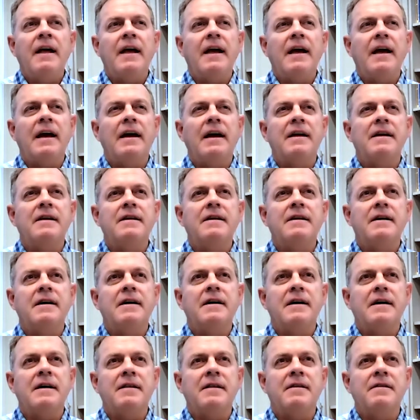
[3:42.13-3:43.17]
And
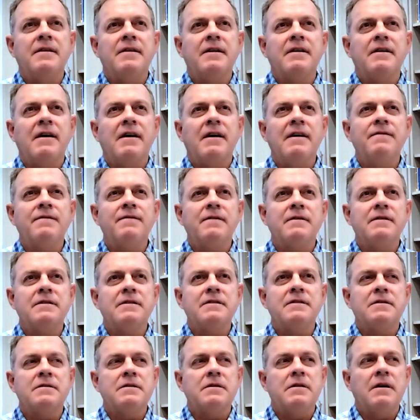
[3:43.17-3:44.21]
the
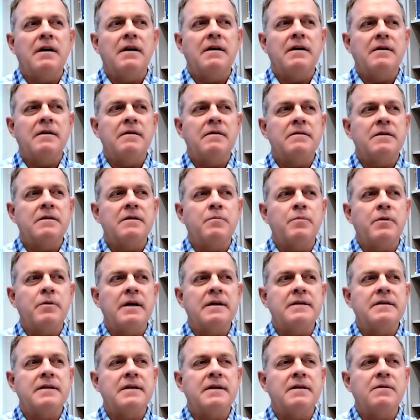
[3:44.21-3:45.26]
conference,
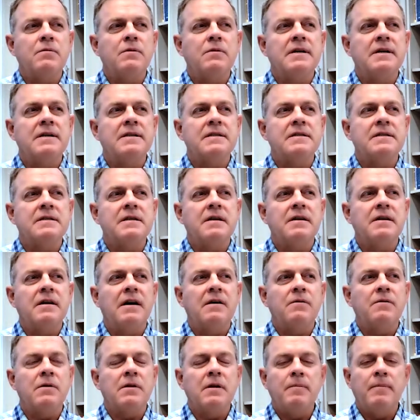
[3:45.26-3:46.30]
surprising, was
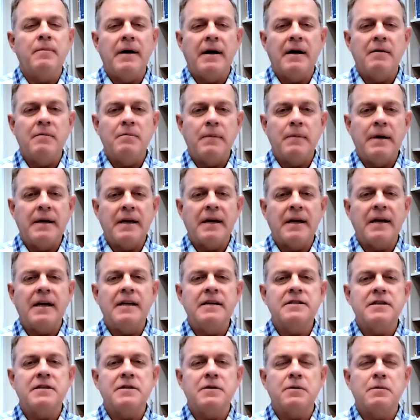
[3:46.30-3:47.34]
not really about
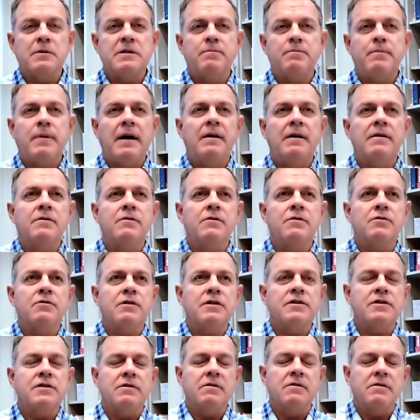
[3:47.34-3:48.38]
medications. It was about
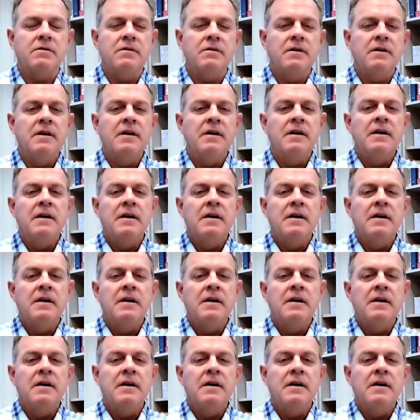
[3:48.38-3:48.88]
nutritional